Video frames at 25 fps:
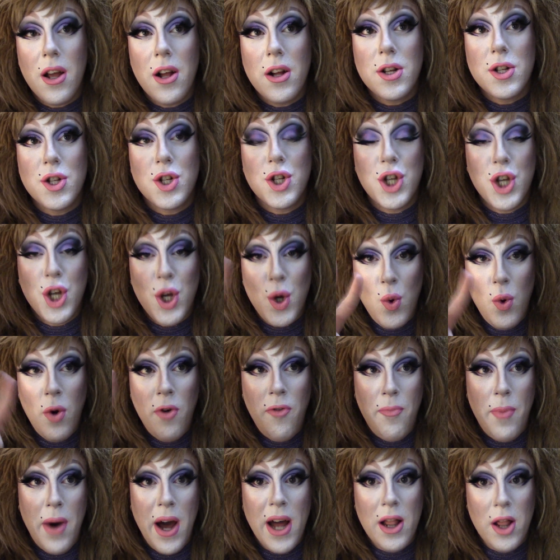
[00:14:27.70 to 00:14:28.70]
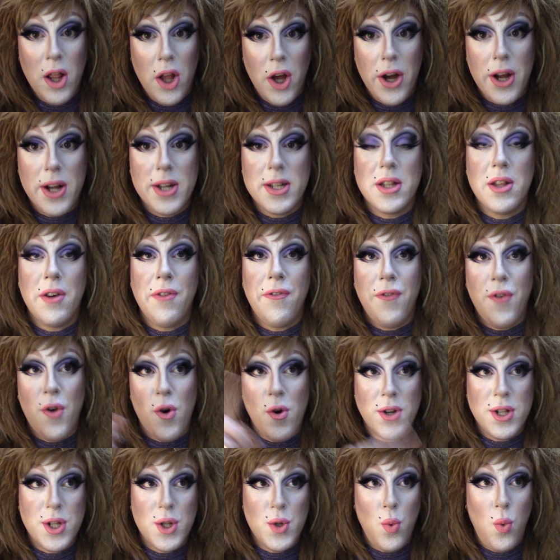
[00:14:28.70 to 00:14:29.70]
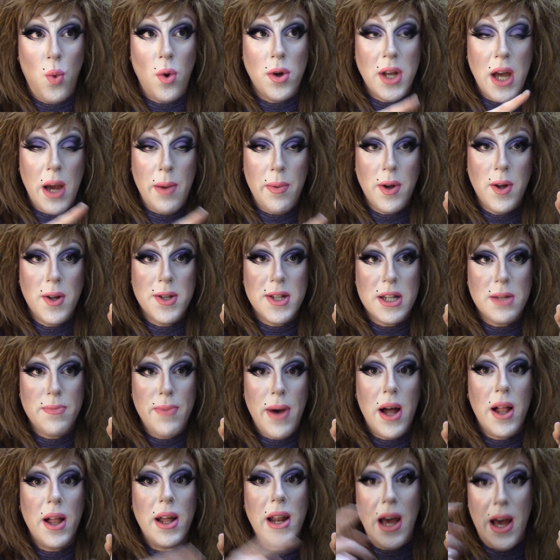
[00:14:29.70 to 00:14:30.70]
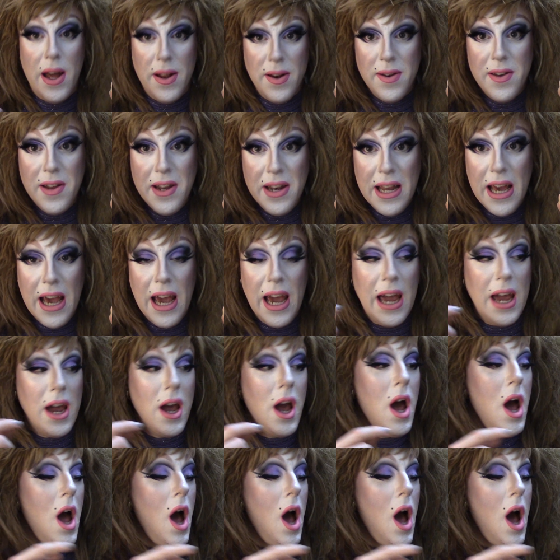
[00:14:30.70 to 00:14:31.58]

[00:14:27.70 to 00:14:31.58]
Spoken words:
two of my looks, the first time I used this palette and today,